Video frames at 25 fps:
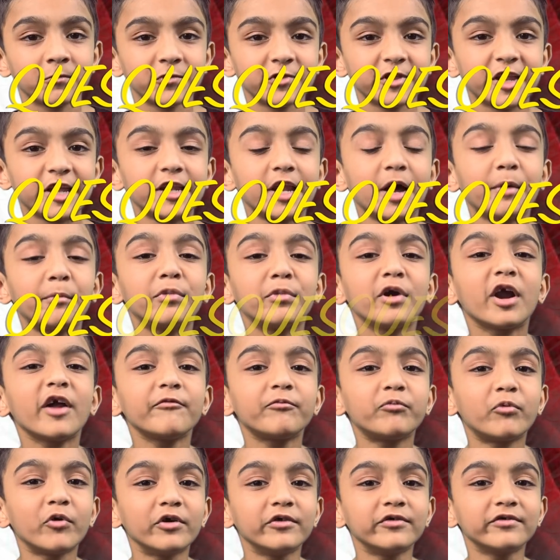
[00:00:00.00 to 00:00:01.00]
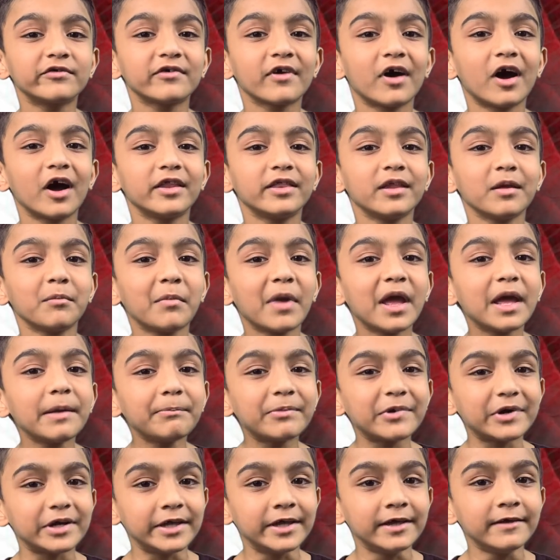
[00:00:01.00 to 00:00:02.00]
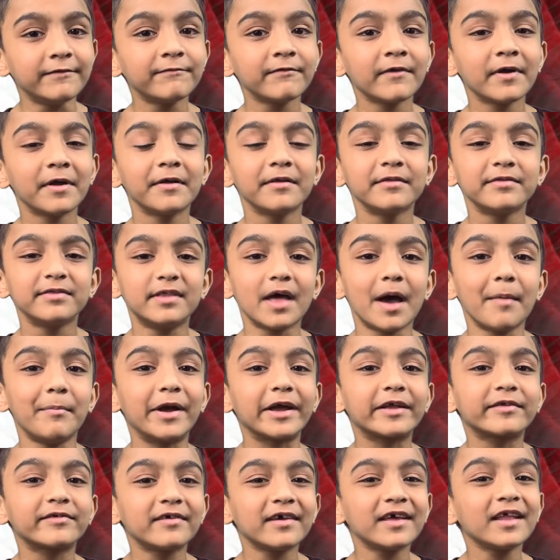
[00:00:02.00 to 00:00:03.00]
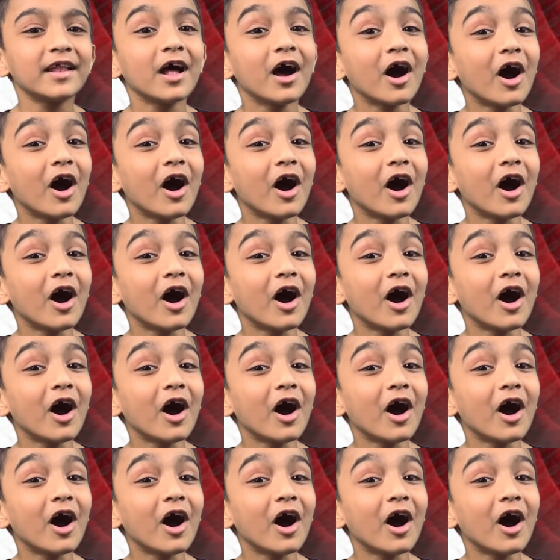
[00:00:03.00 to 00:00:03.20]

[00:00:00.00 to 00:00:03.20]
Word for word: The number of points on the maple leaf depicted